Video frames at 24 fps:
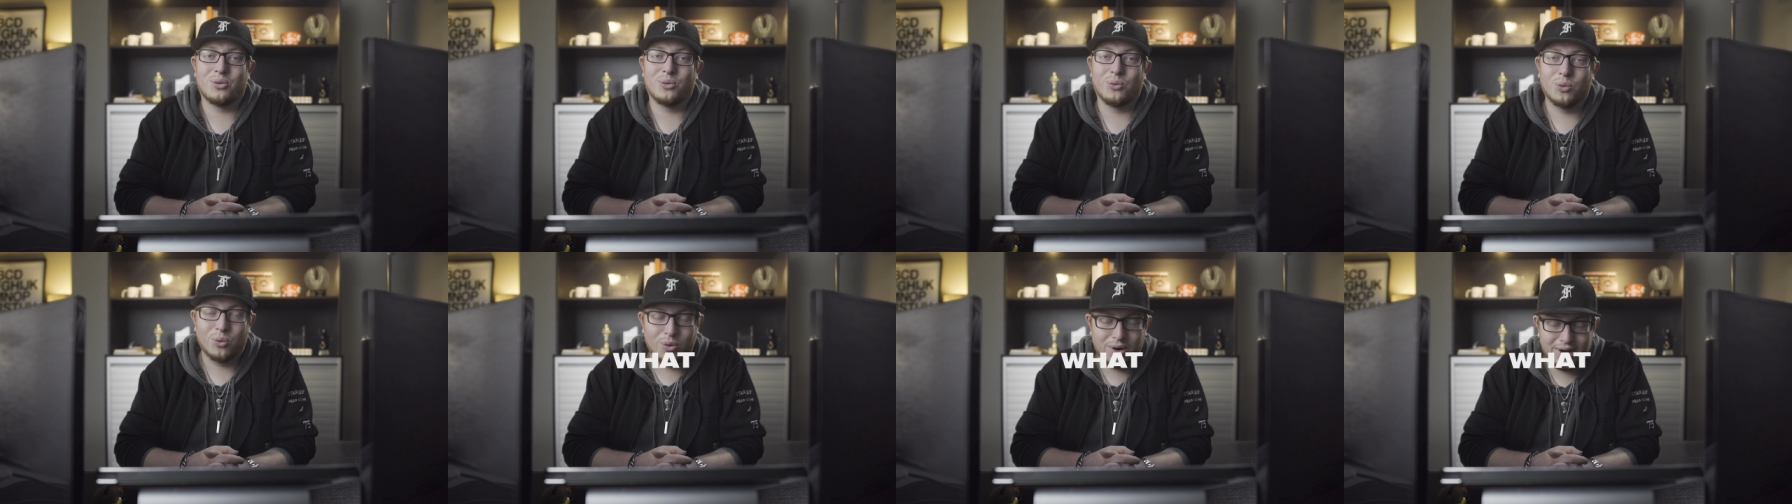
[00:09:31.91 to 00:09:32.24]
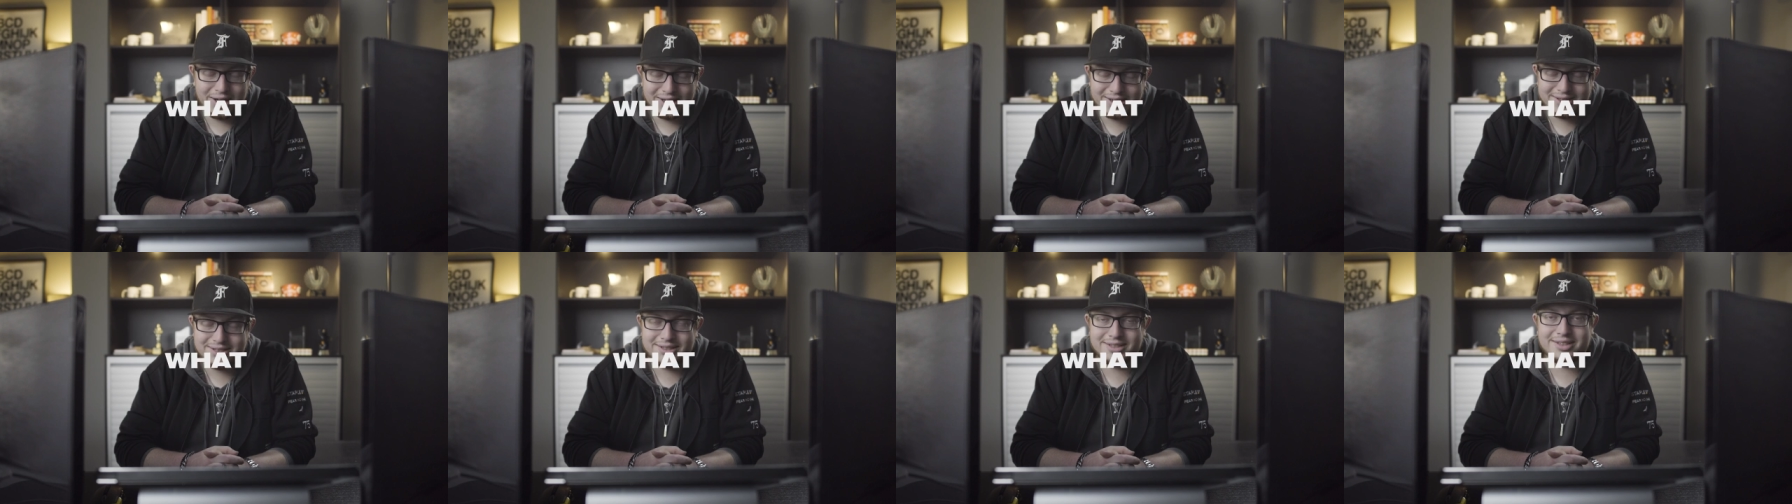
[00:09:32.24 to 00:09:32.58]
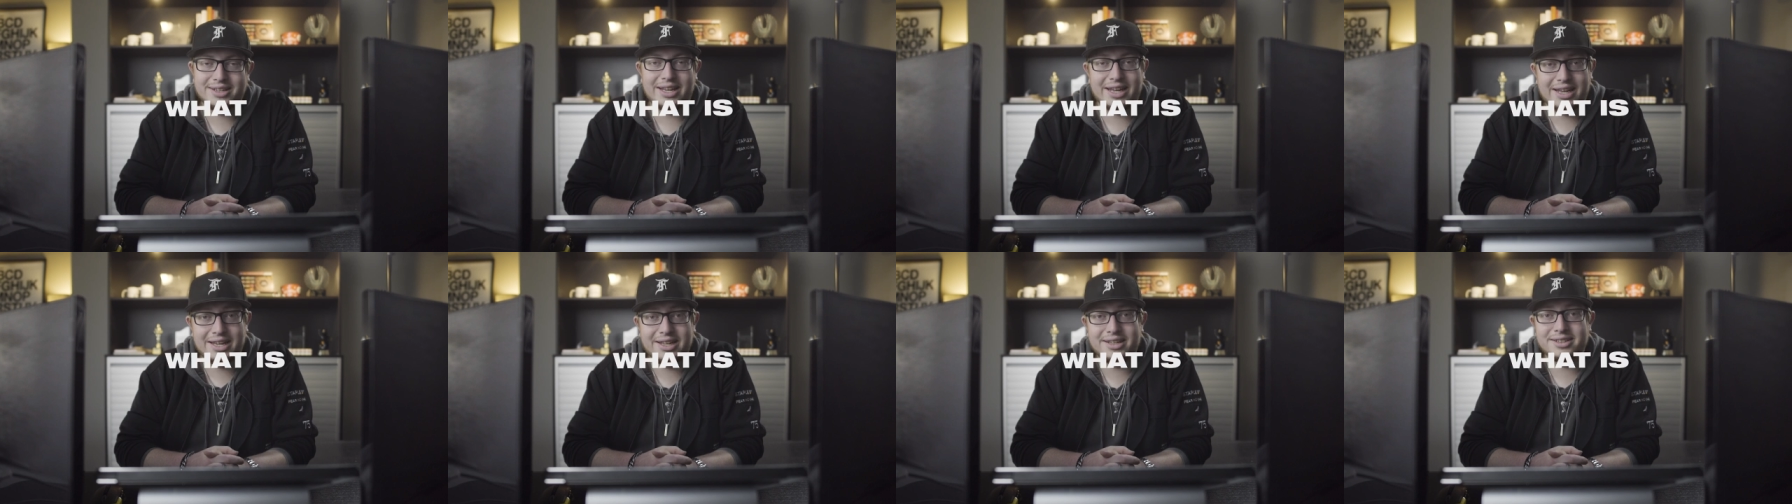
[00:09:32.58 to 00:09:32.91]
What
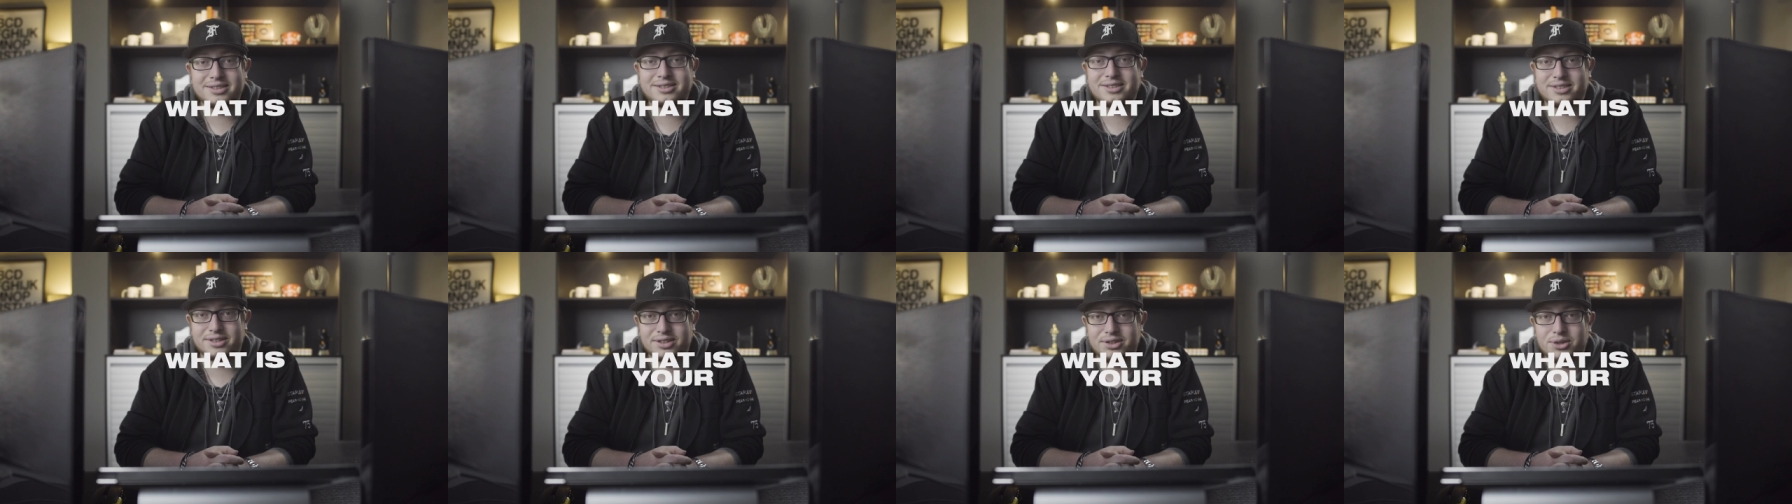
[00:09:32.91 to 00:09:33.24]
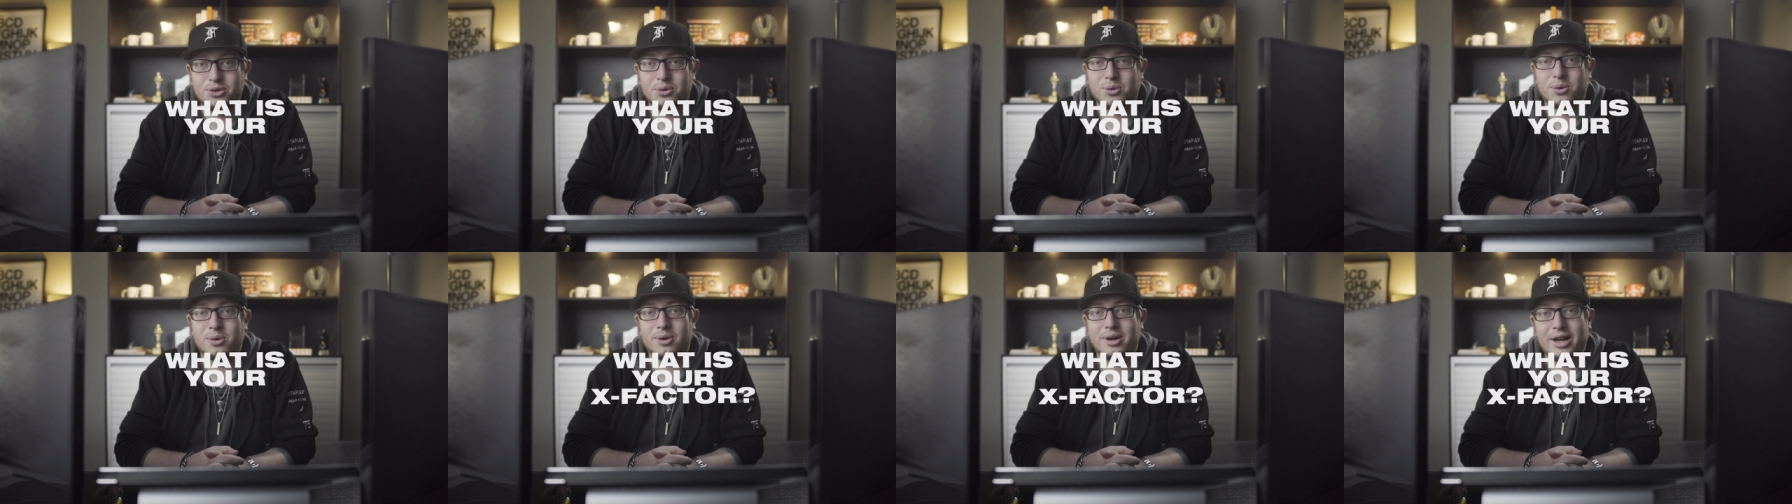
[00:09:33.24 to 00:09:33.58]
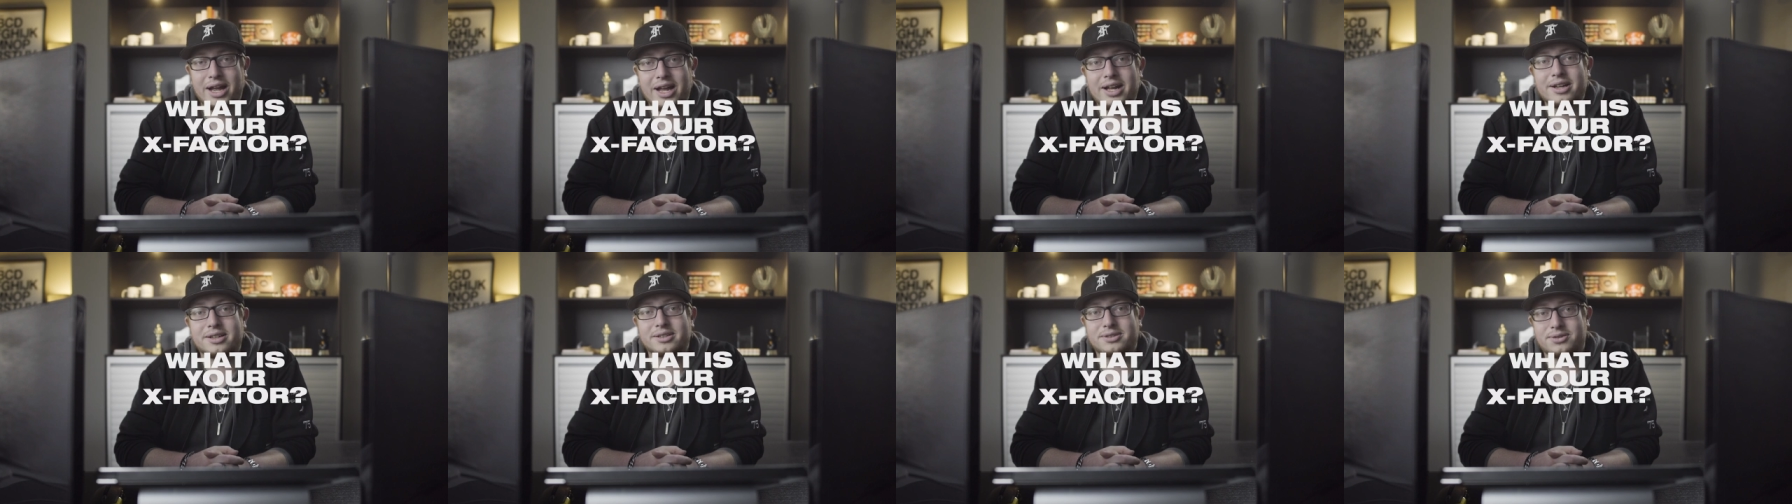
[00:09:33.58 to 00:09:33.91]
is your
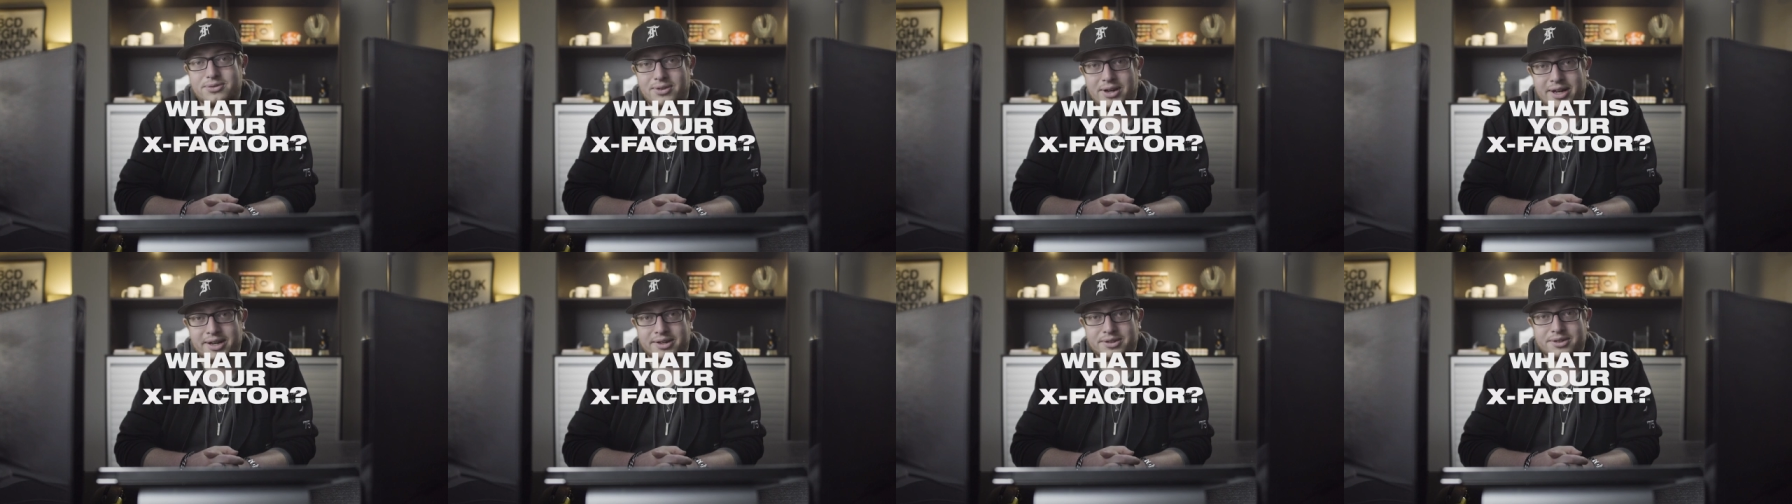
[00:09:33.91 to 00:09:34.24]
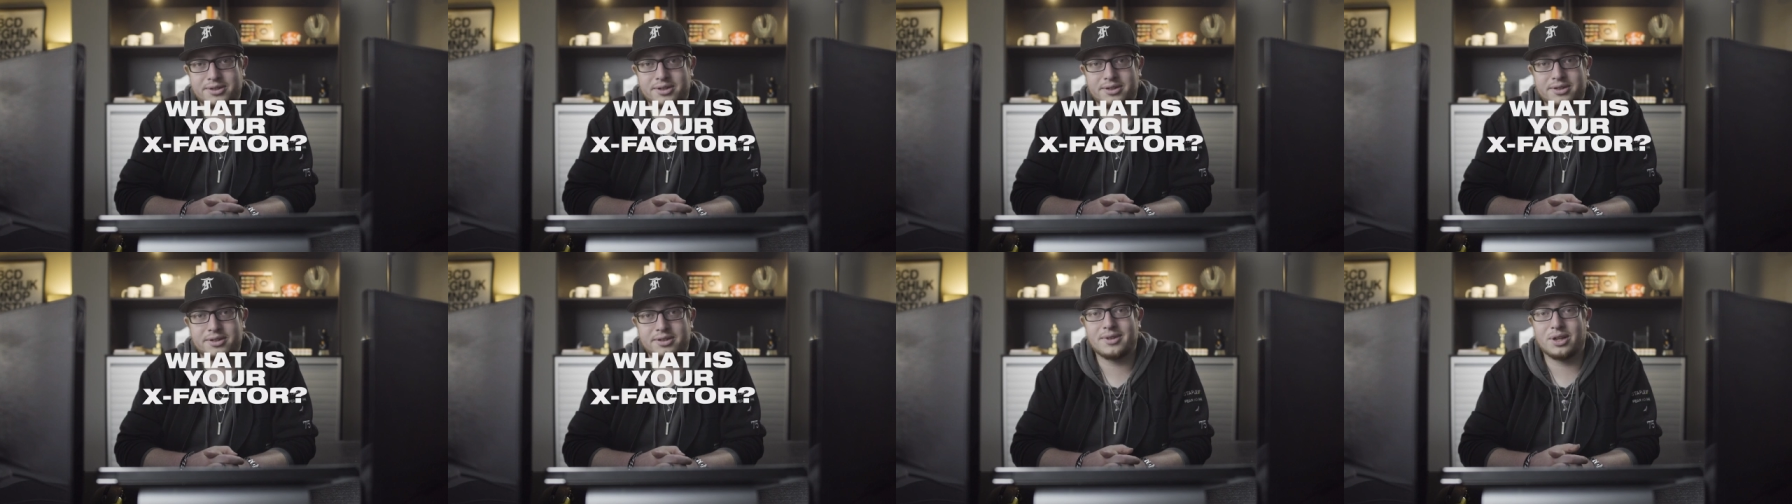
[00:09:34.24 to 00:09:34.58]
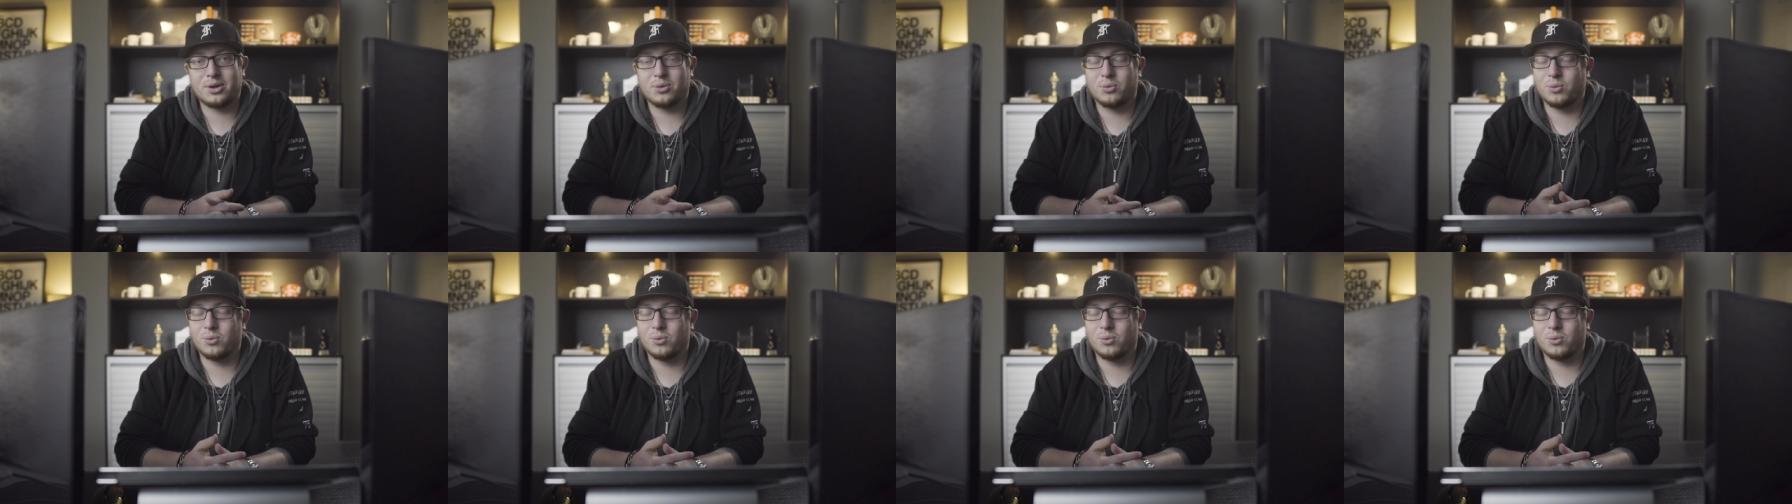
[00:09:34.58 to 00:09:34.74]
X factor?